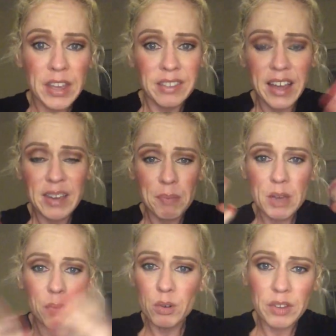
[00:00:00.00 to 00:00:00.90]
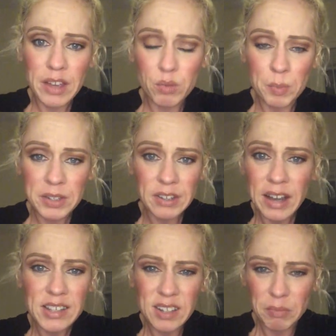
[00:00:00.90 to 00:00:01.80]
Like, people, like, will be
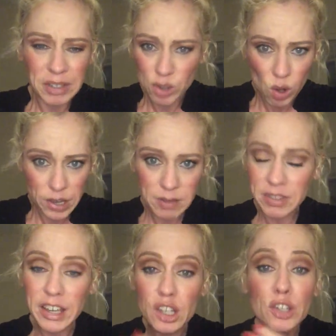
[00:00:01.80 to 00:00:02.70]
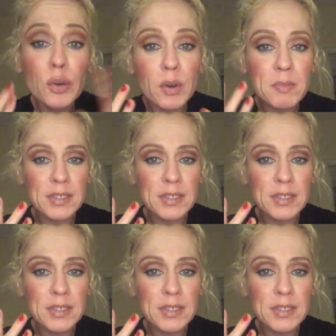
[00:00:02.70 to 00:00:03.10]
nice, and I'm like, don't look at, like, you know what I'm